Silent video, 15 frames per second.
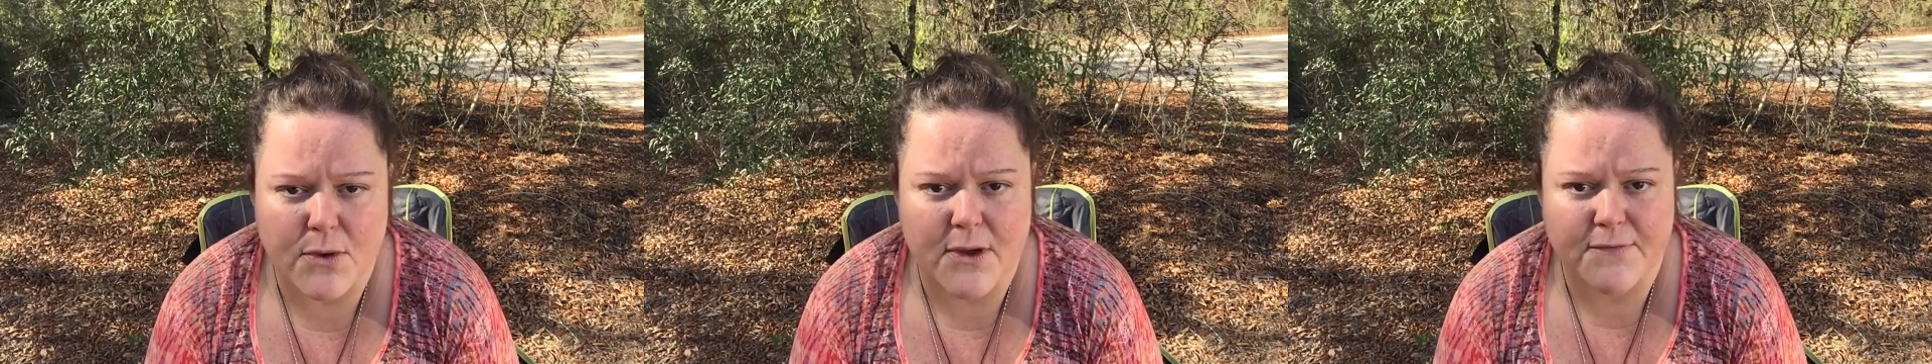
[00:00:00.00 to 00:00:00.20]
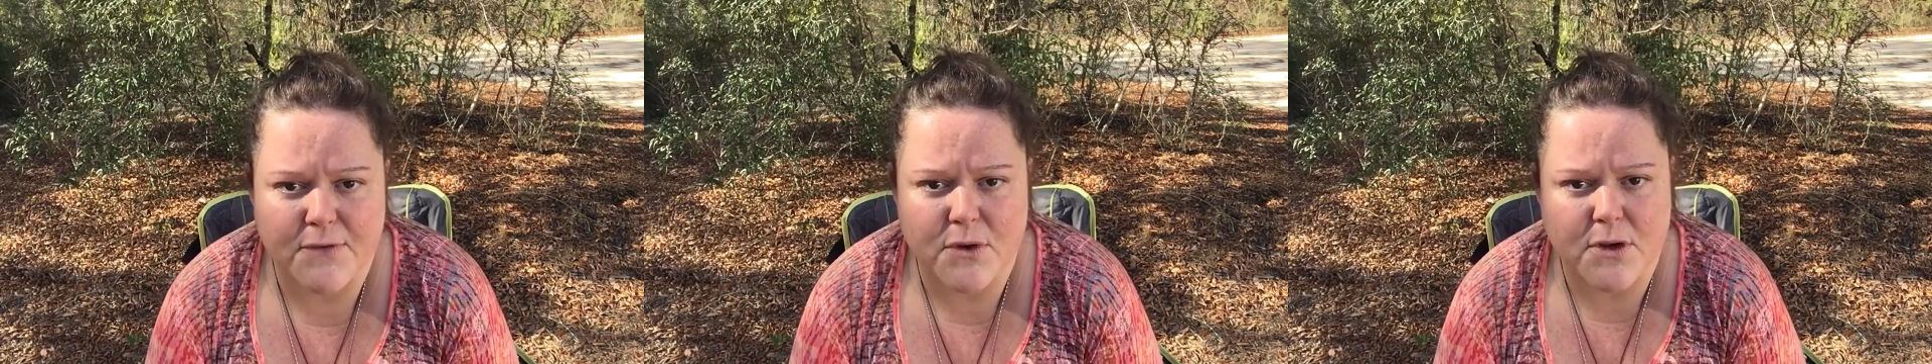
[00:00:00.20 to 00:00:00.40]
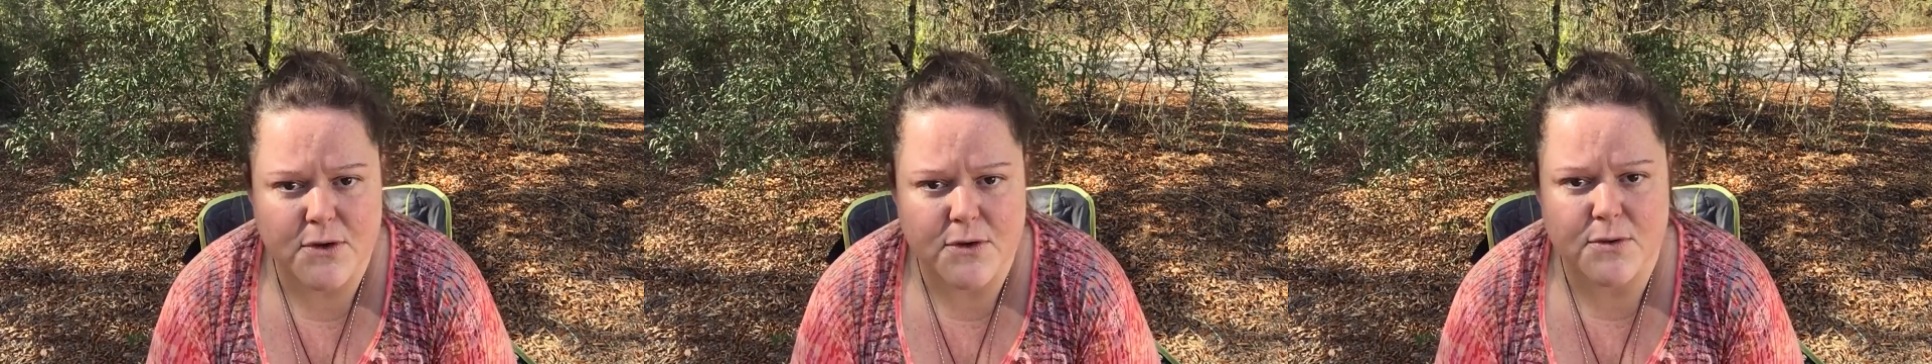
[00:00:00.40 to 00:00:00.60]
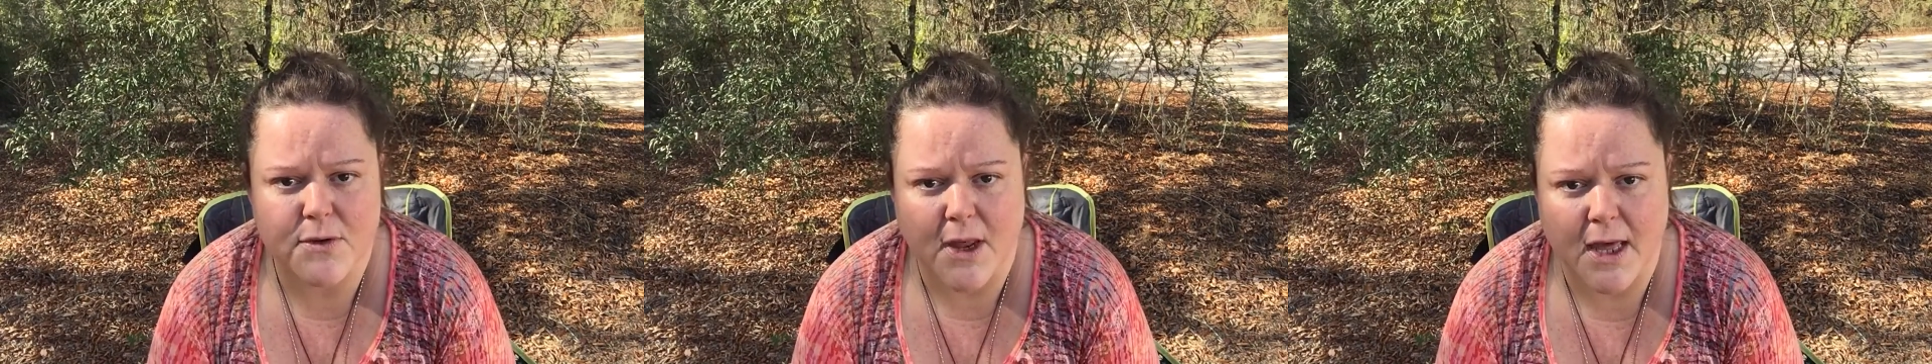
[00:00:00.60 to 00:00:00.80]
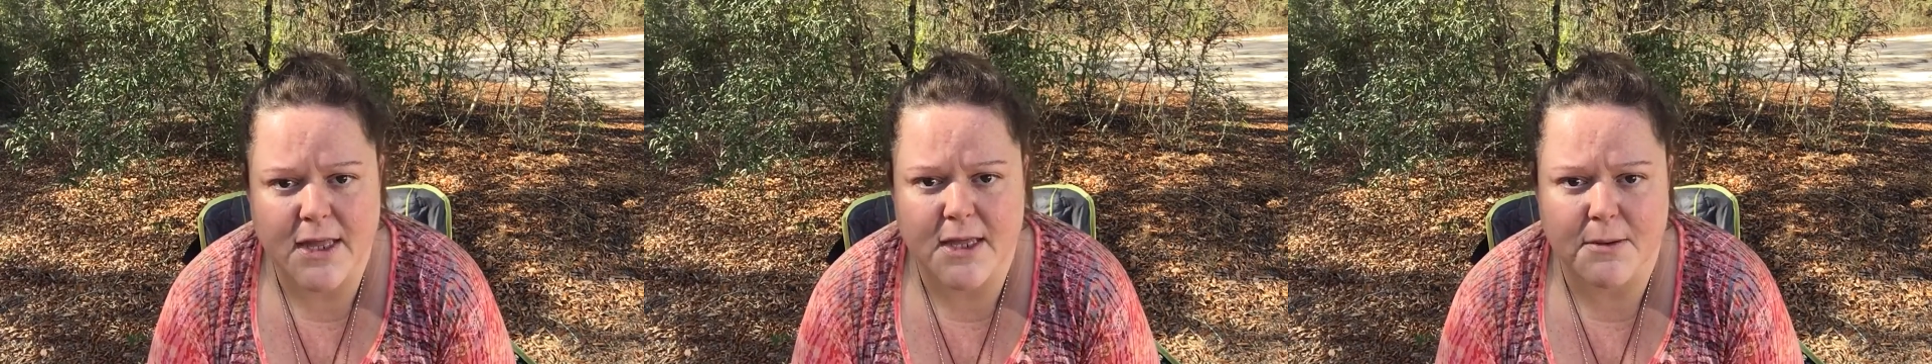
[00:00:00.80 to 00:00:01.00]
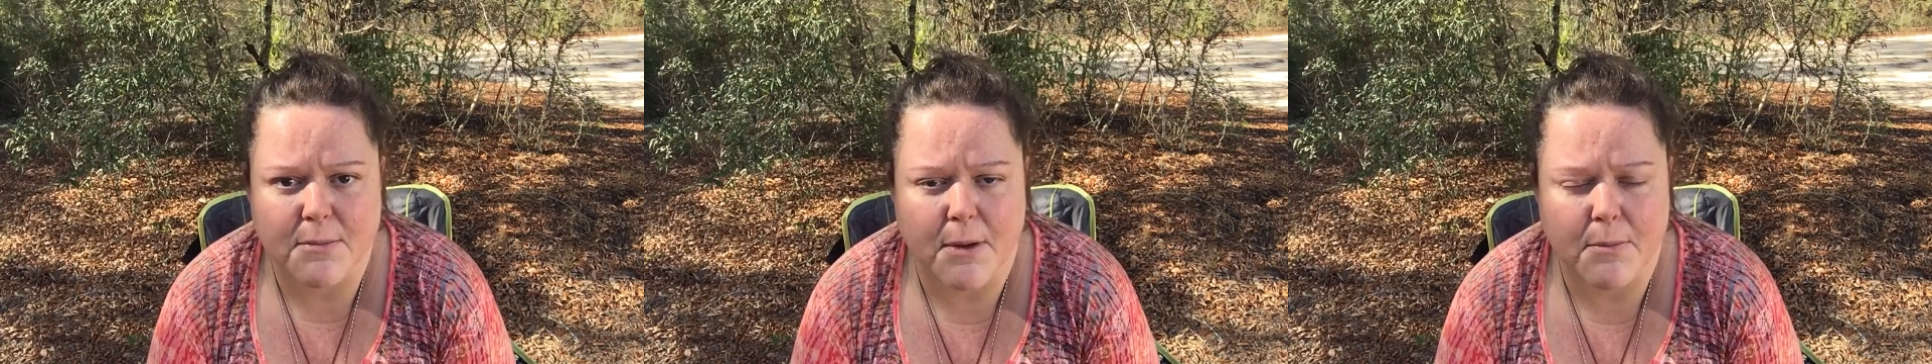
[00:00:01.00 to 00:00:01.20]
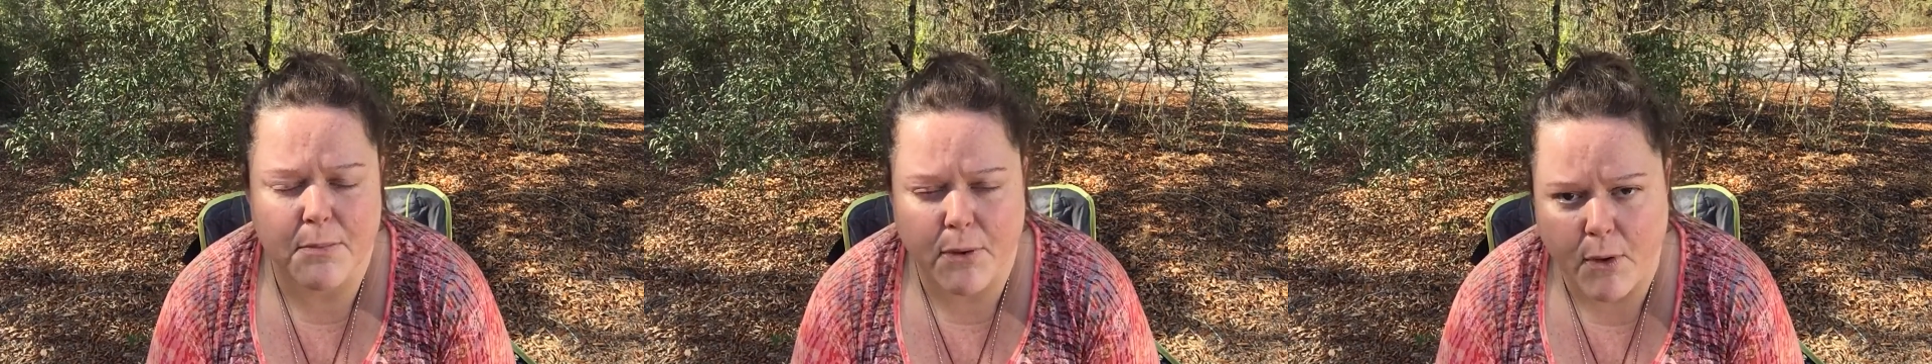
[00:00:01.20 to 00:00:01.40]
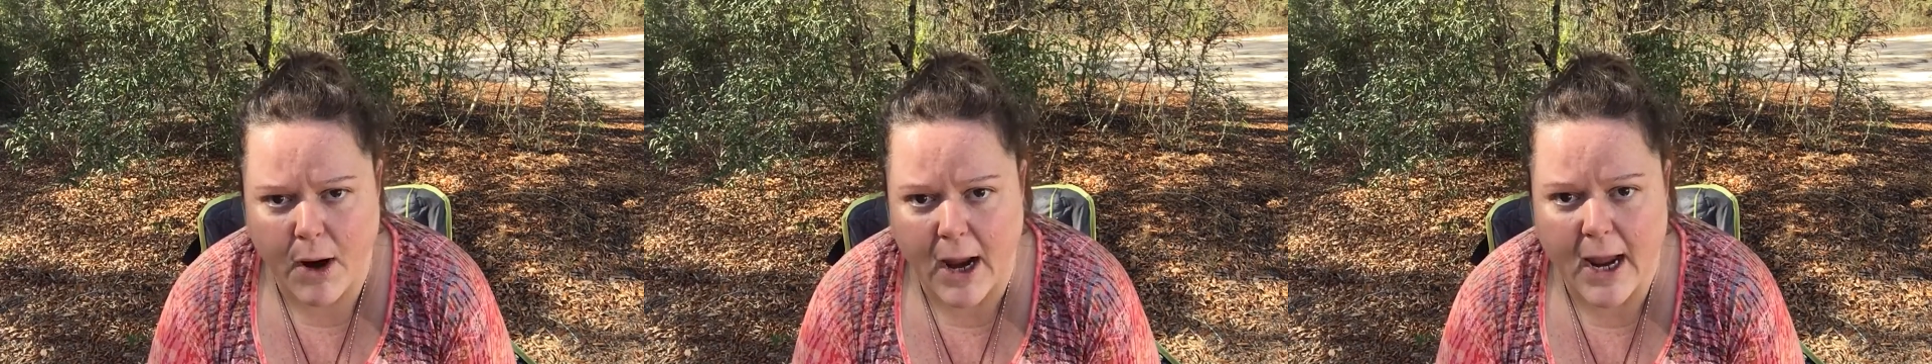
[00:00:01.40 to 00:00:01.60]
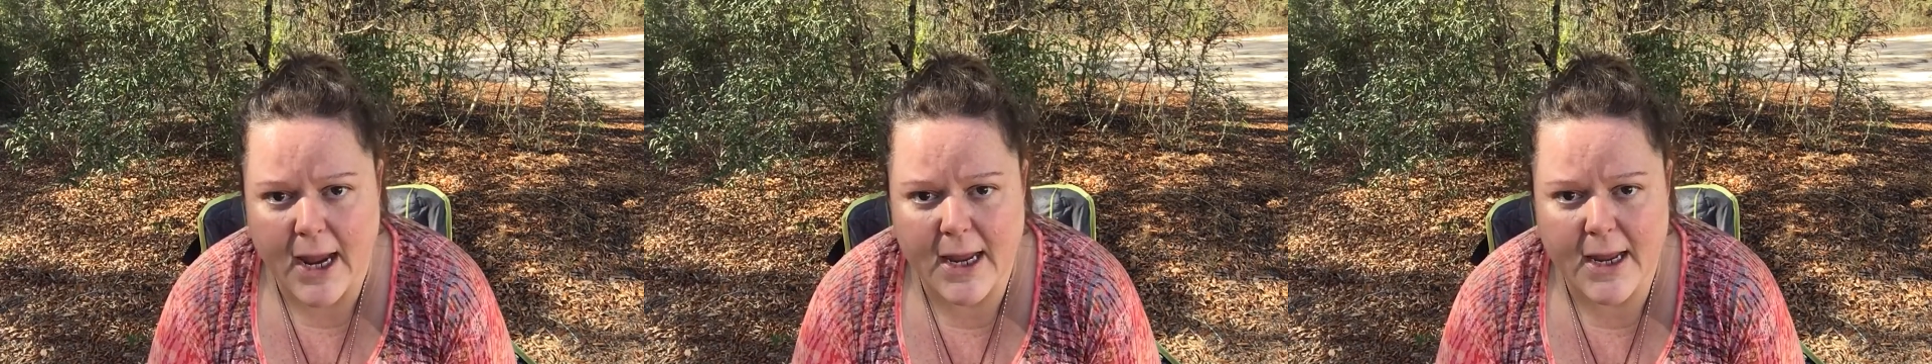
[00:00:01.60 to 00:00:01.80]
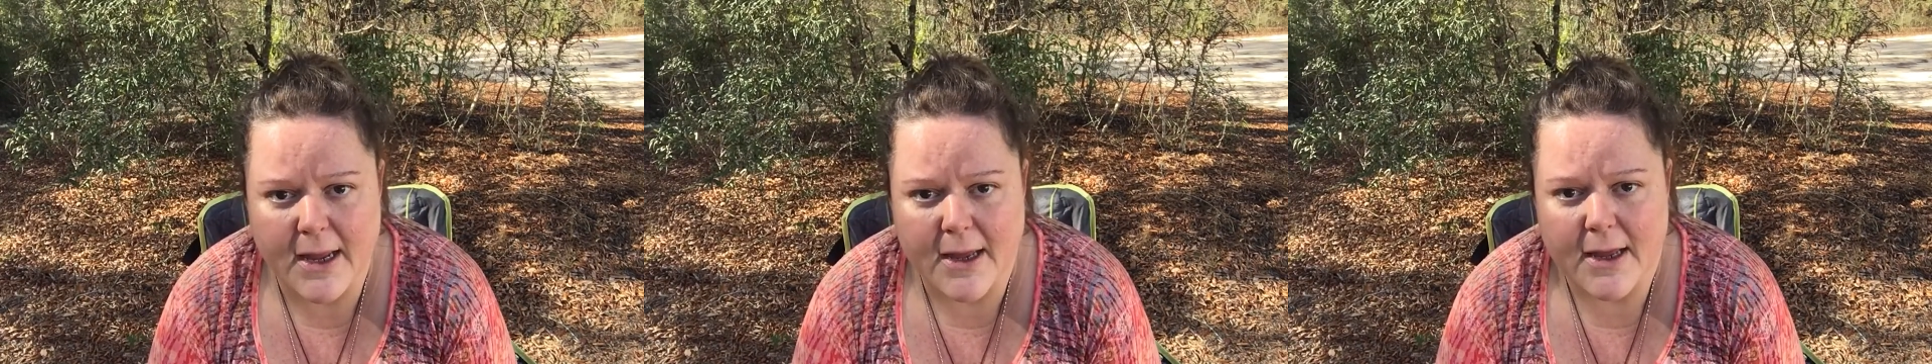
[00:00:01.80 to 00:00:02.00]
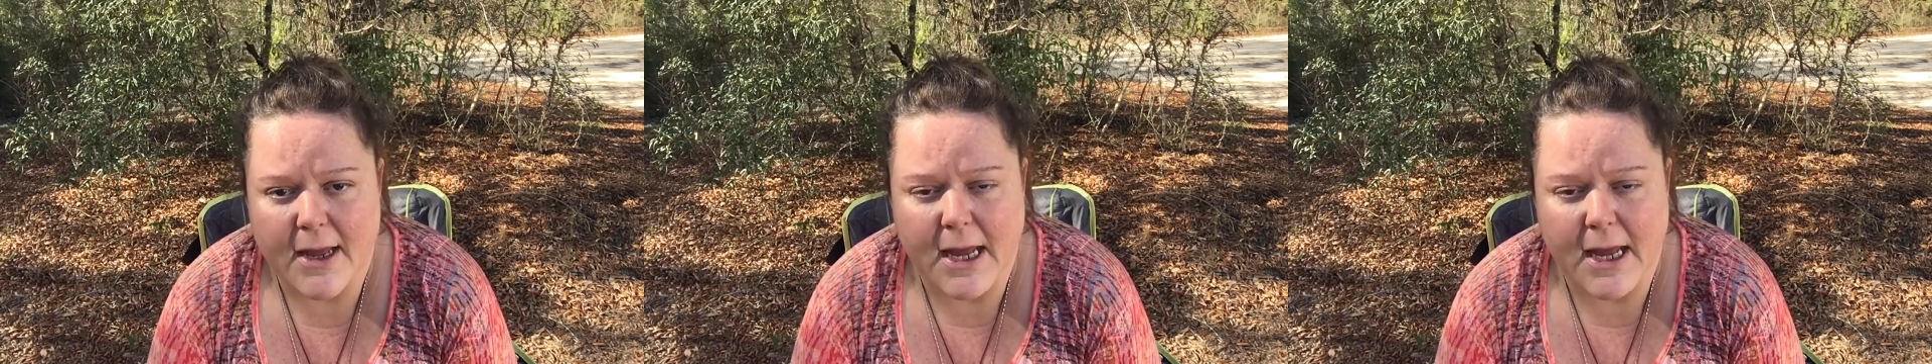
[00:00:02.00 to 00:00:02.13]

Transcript: if you can do nothing but pray